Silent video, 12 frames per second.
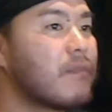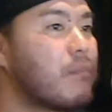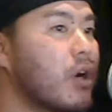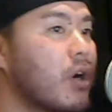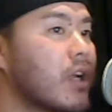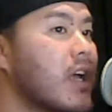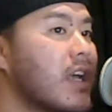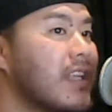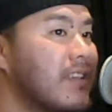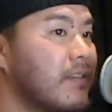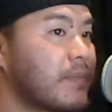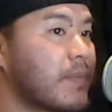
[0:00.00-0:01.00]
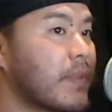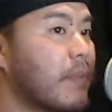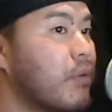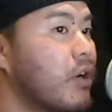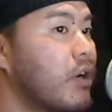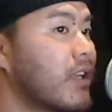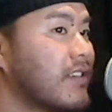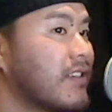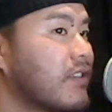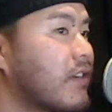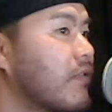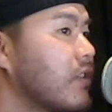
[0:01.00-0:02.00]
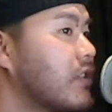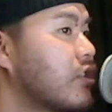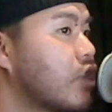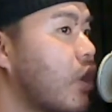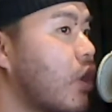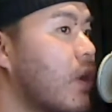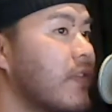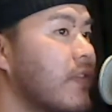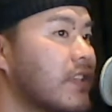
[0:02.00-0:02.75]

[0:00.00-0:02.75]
of book deservedly so.